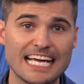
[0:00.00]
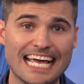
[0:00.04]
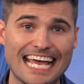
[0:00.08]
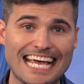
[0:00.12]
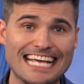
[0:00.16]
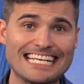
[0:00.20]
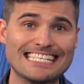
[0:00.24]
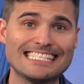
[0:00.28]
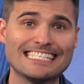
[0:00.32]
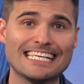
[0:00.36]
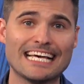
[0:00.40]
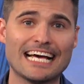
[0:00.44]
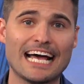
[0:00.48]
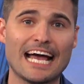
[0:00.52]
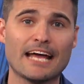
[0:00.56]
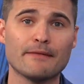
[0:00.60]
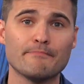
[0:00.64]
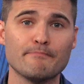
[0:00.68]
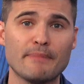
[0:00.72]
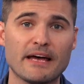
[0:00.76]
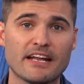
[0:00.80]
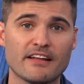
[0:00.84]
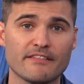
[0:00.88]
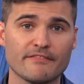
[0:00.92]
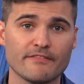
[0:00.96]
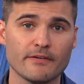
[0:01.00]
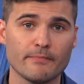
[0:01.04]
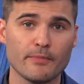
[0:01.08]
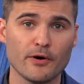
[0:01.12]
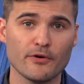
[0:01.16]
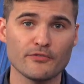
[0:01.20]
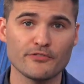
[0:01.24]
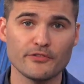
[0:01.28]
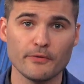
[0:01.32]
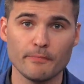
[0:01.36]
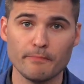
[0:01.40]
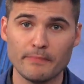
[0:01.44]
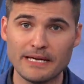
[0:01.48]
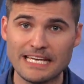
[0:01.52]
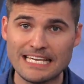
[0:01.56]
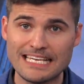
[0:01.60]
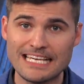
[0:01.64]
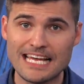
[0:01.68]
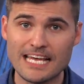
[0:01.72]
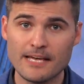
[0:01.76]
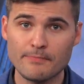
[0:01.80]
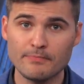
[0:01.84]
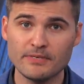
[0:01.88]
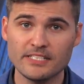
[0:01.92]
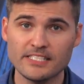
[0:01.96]
easier and better for both the
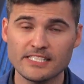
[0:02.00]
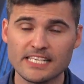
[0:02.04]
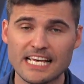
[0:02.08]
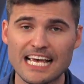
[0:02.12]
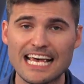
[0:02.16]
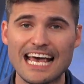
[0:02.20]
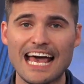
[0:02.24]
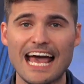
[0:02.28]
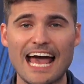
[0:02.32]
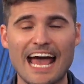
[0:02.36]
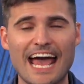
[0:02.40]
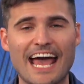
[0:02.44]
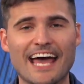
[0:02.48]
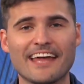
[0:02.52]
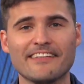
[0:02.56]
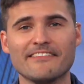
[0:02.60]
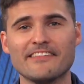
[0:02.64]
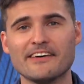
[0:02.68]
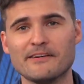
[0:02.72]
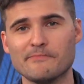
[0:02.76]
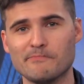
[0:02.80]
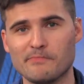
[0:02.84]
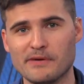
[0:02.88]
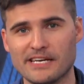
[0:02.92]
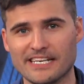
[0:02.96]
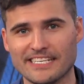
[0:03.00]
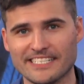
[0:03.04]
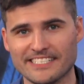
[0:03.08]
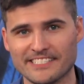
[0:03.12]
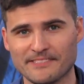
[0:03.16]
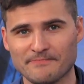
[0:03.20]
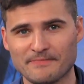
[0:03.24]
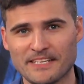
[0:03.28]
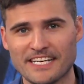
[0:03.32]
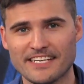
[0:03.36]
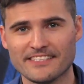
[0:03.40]
beekeepers and their bees.